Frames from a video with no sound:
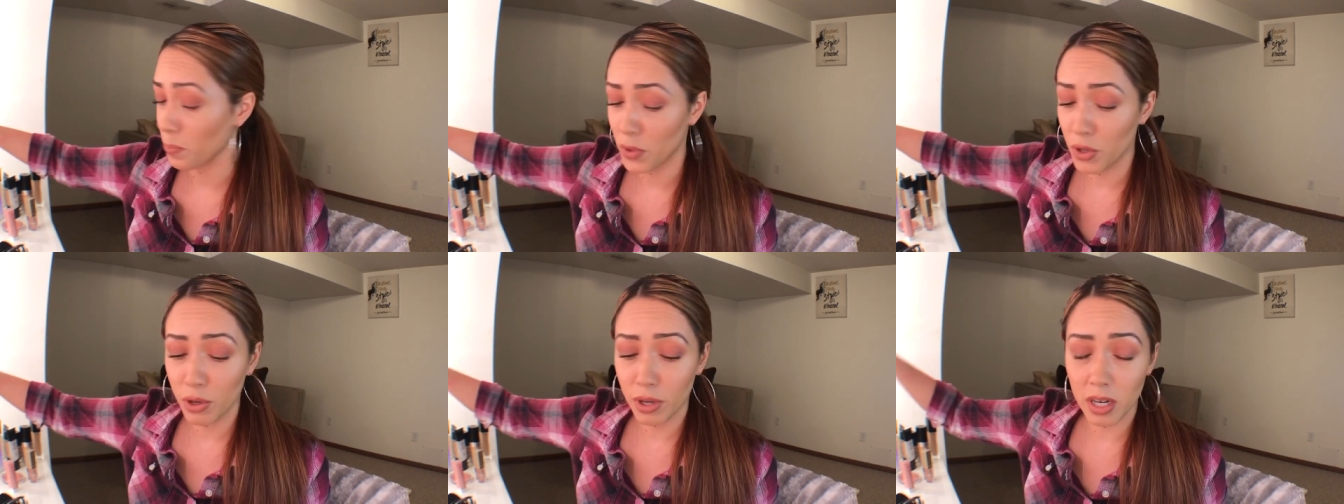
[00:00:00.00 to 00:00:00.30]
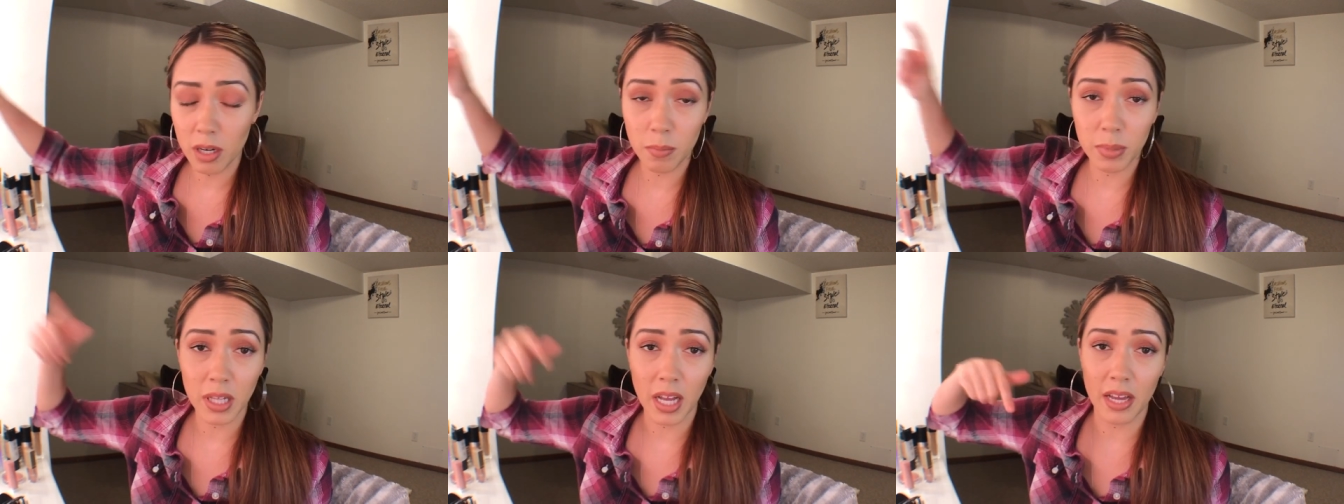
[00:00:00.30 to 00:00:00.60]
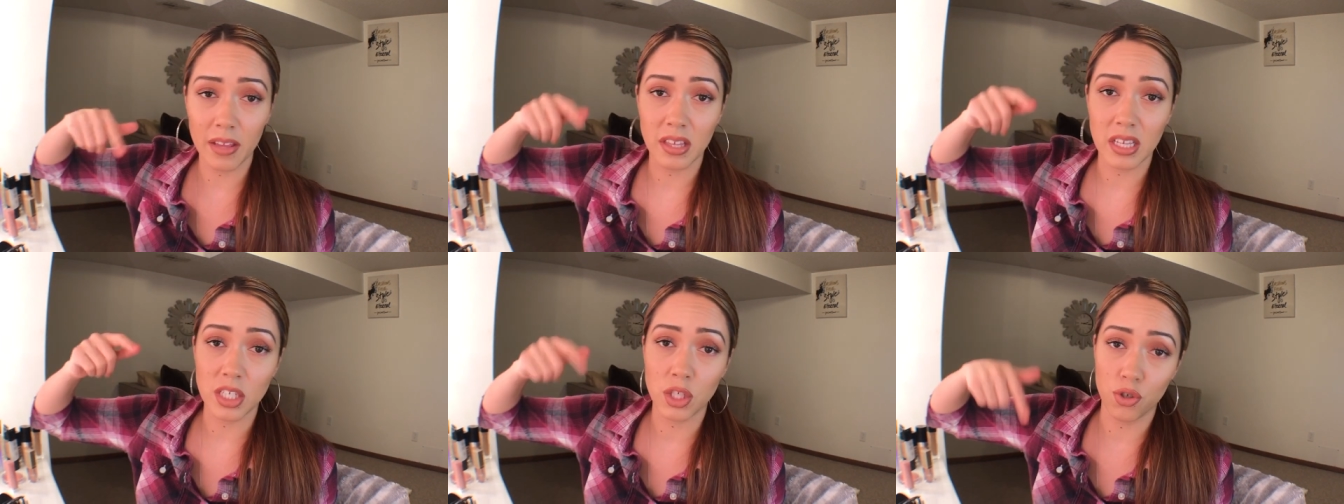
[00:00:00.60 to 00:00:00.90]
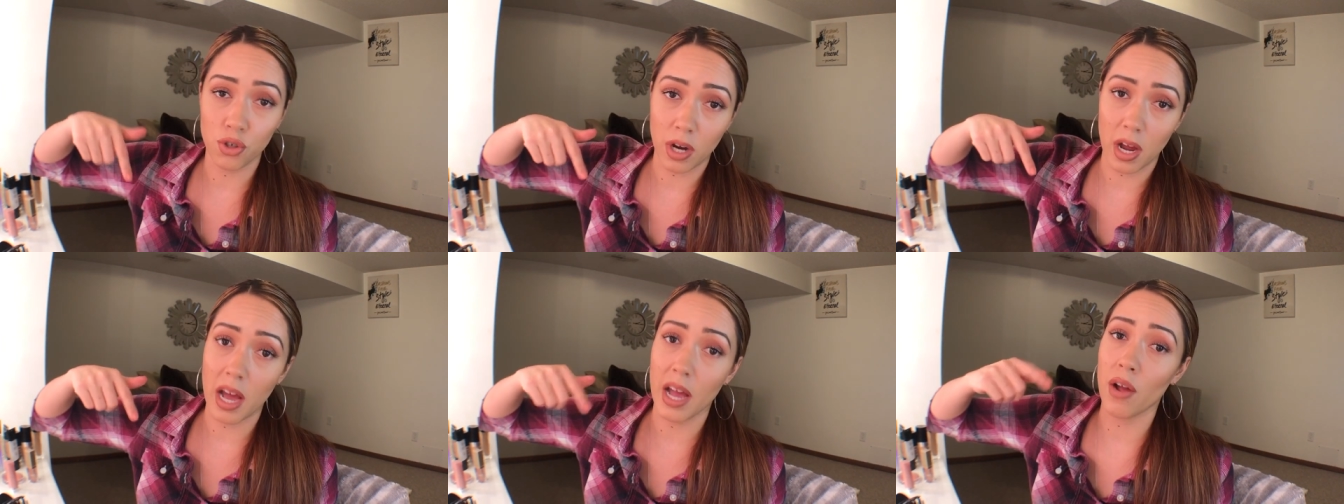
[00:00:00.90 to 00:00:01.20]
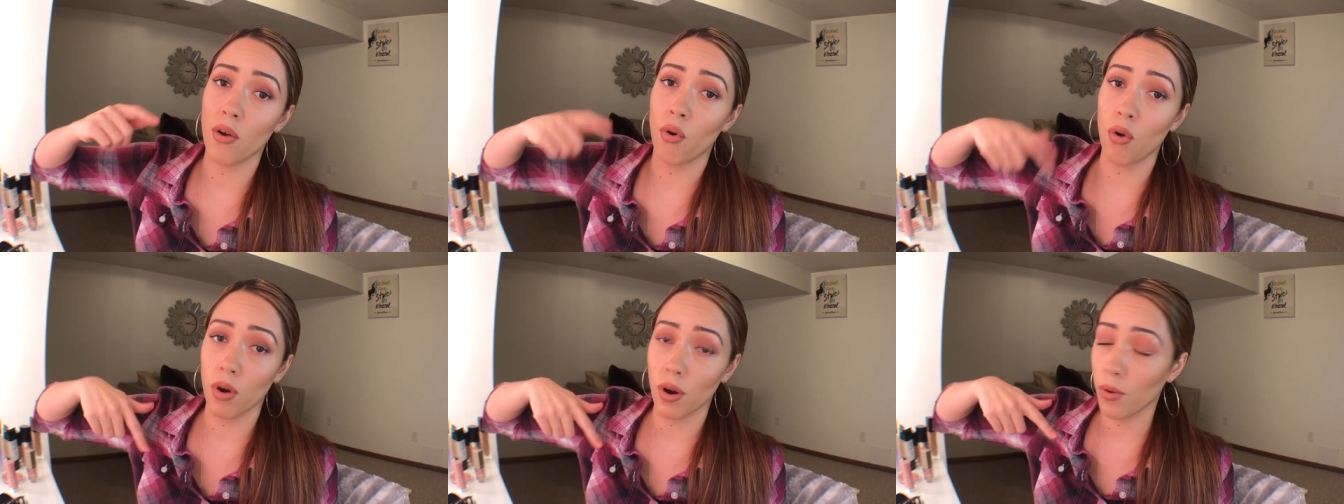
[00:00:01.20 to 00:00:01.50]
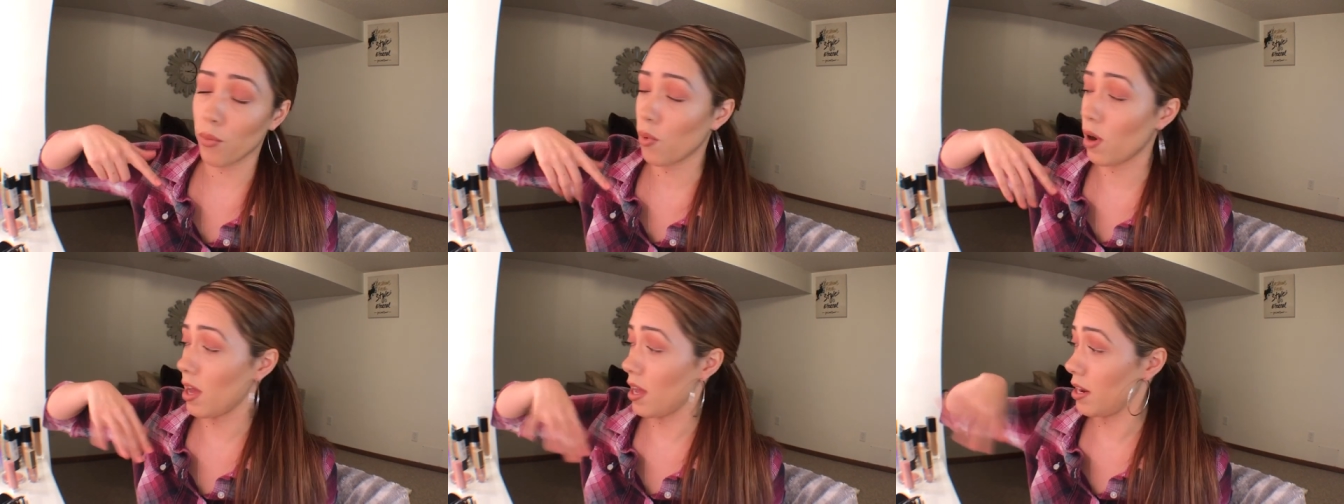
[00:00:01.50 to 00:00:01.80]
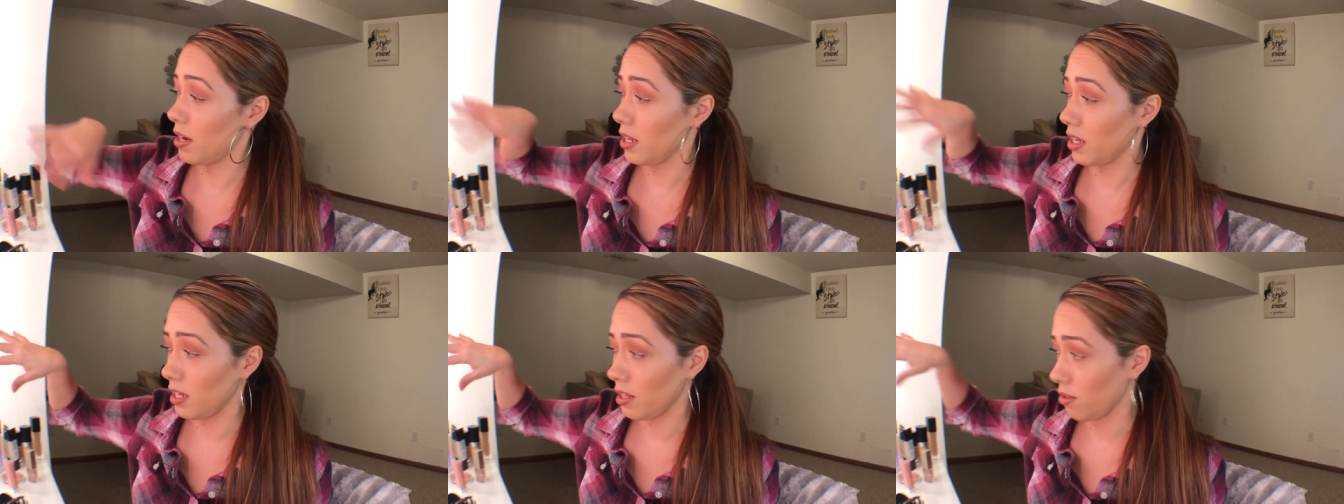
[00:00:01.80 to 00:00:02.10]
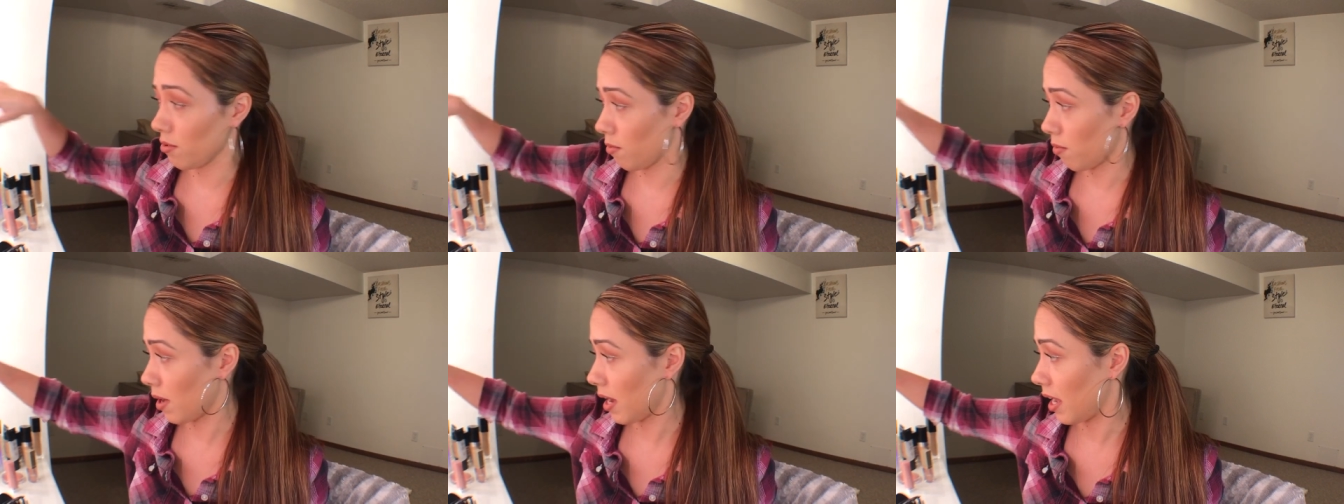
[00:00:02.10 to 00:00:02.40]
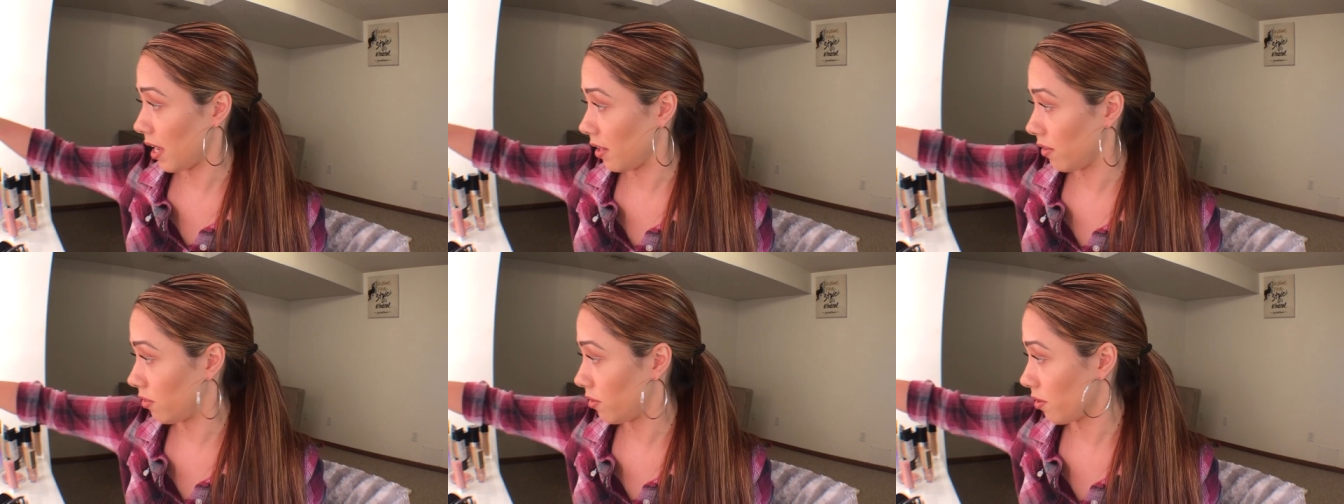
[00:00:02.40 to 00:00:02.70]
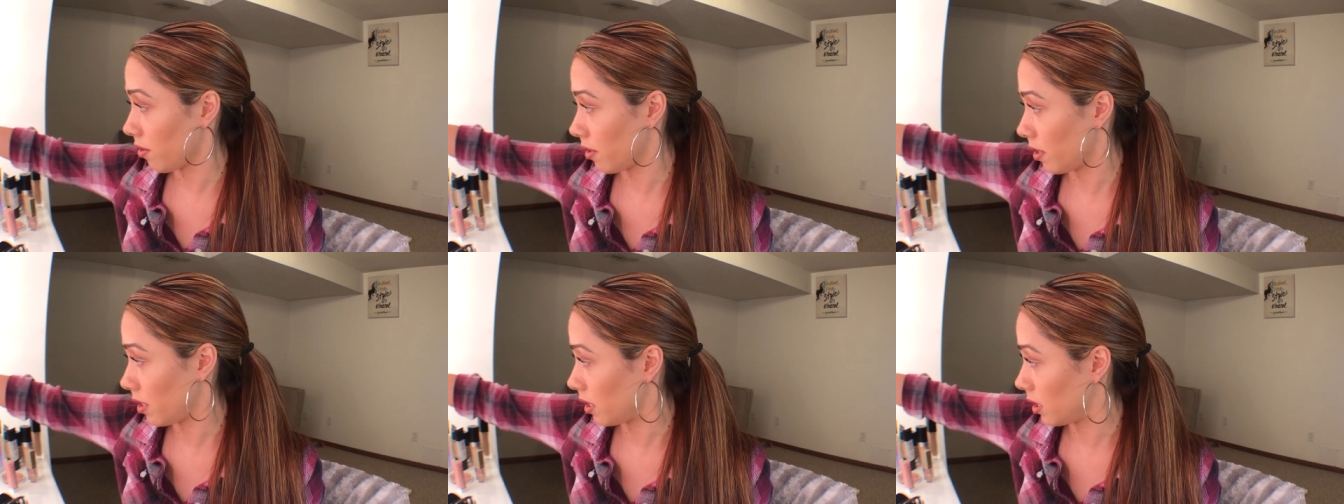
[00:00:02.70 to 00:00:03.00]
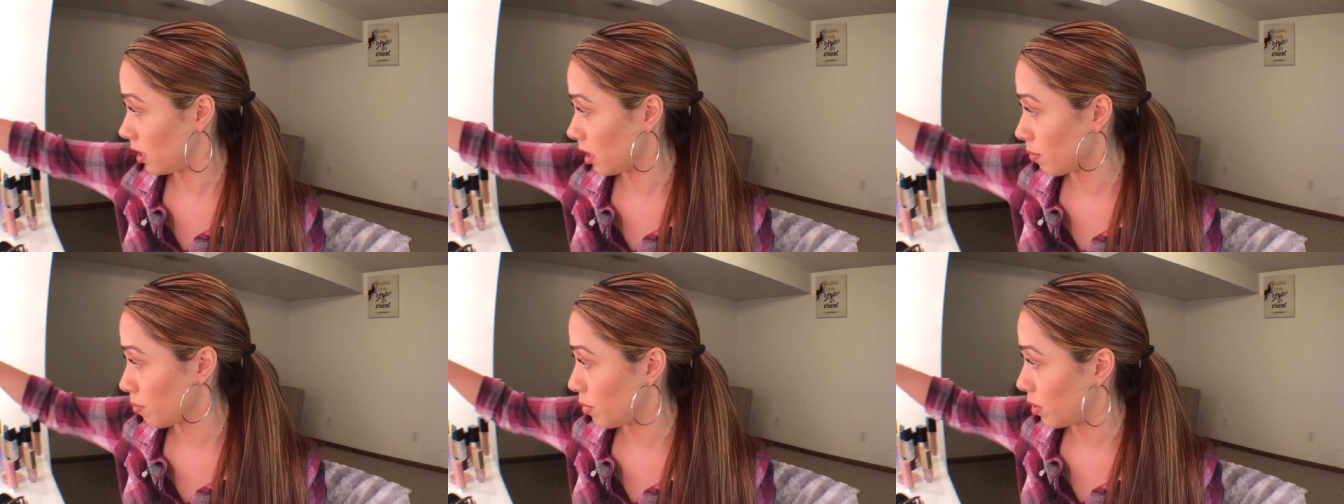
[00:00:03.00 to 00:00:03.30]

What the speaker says: you can apply these dry or wet, either way they're gonna look